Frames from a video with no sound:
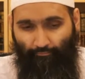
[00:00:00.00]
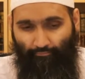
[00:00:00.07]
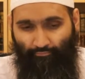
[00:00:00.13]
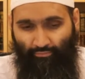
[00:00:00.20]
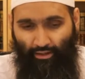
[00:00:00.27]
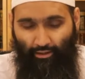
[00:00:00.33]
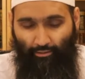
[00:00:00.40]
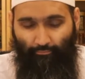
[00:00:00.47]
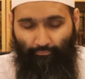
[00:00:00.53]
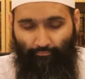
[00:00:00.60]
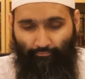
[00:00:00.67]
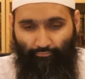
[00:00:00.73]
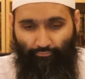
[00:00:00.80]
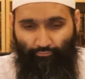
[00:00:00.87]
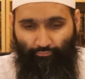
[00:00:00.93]
Now,
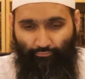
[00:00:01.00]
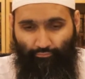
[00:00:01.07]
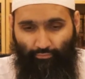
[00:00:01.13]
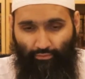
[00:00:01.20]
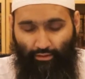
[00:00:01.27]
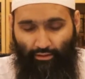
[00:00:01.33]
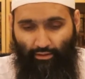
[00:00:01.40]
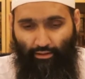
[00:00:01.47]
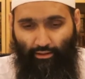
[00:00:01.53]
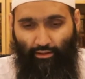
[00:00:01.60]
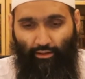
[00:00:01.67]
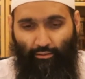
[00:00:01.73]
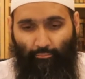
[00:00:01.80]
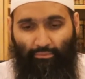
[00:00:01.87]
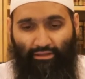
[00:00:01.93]

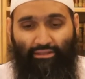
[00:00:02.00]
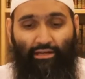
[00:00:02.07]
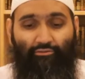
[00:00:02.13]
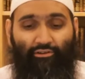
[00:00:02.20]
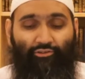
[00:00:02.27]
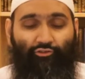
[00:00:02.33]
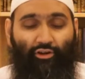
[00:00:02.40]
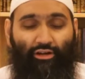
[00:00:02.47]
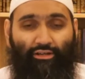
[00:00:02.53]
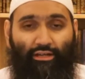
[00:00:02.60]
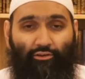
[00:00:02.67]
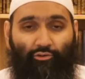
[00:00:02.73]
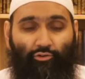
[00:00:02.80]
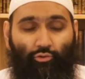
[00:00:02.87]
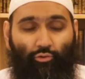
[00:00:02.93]
but they're
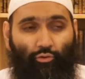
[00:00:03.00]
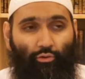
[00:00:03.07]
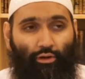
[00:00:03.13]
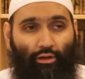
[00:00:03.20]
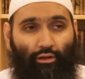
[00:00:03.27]
restricted to